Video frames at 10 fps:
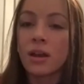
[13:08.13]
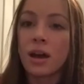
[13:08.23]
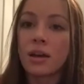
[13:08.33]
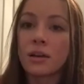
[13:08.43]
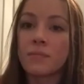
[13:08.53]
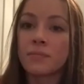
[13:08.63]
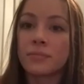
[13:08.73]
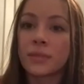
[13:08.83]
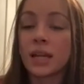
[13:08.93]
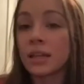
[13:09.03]
And
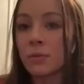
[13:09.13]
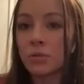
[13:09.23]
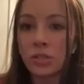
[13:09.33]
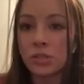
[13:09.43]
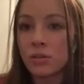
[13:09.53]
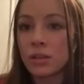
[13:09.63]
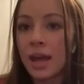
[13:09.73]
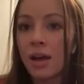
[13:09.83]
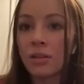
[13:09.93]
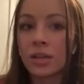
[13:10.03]
I like what she's doing
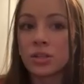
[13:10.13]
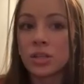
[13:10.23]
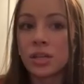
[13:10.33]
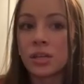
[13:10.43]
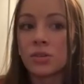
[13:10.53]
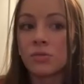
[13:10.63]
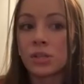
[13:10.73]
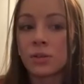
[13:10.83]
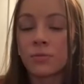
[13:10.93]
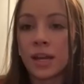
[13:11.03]
now. Like she used
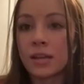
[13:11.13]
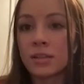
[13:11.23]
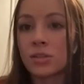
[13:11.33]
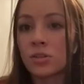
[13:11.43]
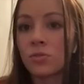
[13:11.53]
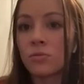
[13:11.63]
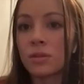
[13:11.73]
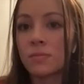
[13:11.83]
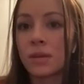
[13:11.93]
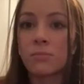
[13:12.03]
her fighting
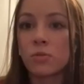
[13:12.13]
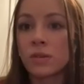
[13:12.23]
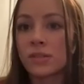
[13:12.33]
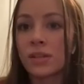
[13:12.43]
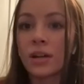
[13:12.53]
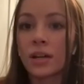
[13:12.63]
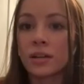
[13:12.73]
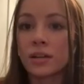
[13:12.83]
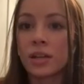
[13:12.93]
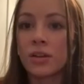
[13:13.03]
to be a movie star.
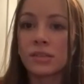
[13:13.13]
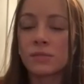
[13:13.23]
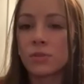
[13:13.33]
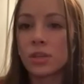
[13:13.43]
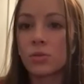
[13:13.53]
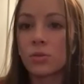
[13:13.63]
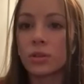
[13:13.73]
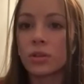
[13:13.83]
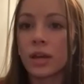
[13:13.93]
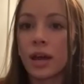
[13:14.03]
You know, it's really cool
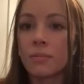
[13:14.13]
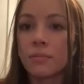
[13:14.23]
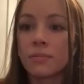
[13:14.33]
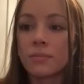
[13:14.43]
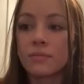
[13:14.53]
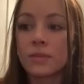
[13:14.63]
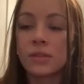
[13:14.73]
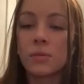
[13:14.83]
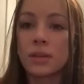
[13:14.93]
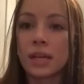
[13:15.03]
to look up to
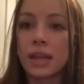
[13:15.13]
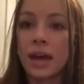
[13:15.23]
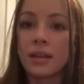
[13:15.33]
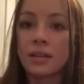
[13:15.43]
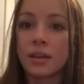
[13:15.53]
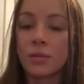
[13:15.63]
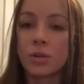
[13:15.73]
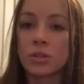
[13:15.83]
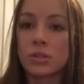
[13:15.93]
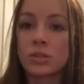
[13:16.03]
someone like that and
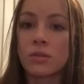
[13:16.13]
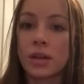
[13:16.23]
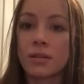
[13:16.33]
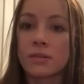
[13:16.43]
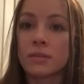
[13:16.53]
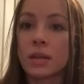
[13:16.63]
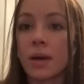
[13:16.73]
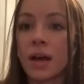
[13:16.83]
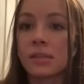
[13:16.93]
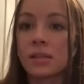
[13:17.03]
what she's doing, something
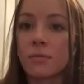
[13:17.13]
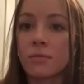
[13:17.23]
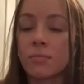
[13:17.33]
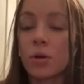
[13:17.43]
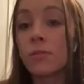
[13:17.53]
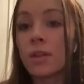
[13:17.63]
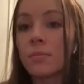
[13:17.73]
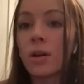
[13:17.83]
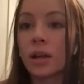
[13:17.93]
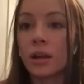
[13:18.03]
positive. Both of
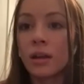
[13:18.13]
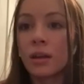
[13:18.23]
them are.